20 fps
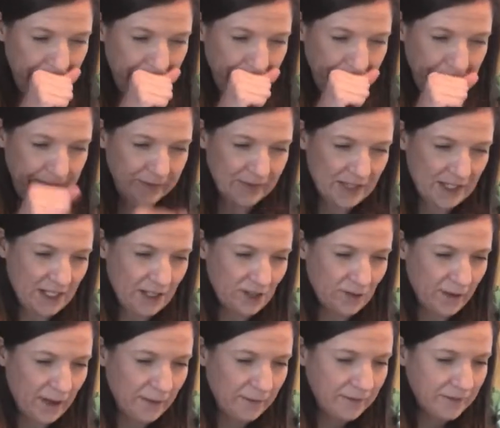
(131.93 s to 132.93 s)

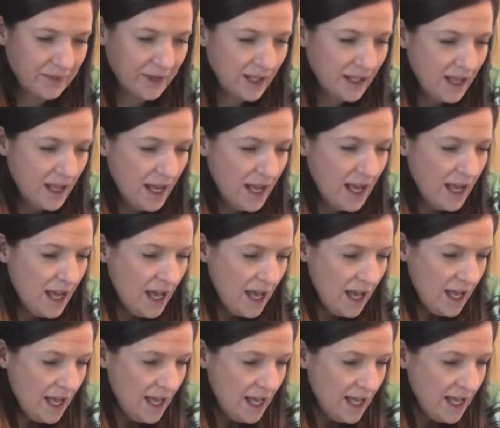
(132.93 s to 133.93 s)
Excuse me.
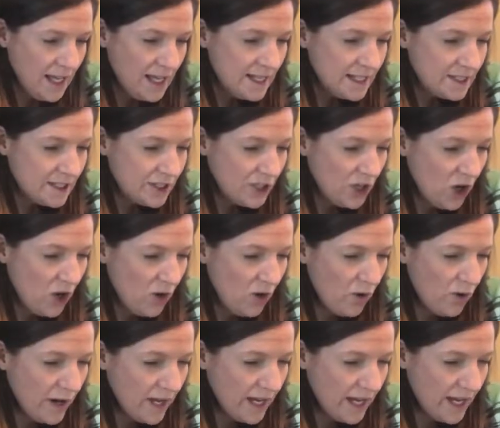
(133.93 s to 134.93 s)

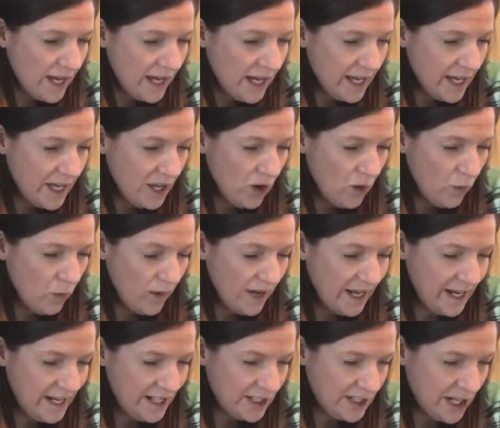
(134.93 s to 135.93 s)
So
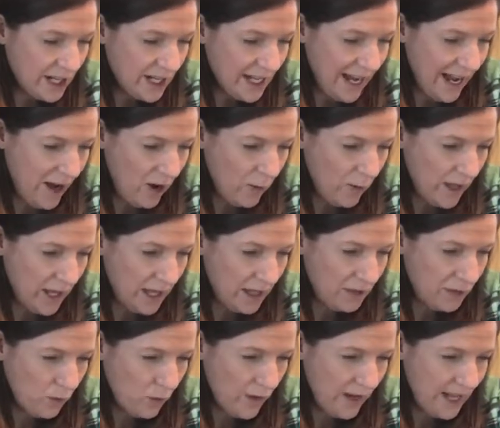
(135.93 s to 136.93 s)
what I started out
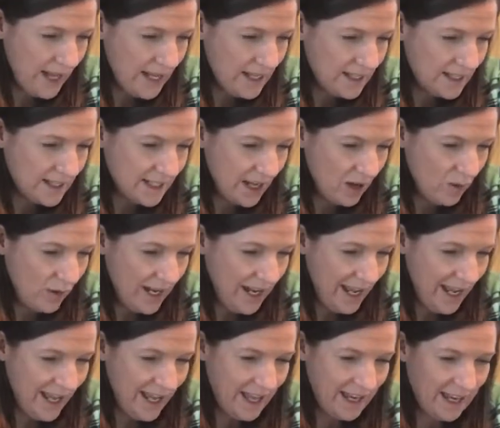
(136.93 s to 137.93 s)
with was I went
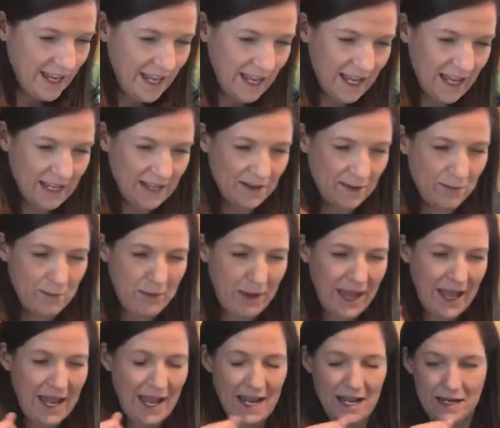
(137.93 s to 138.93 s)
ahead and
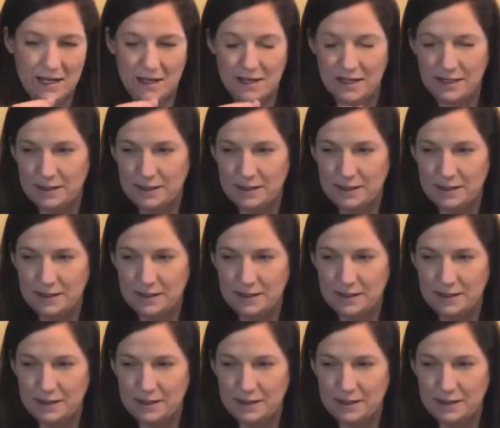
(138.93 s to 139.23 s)
made,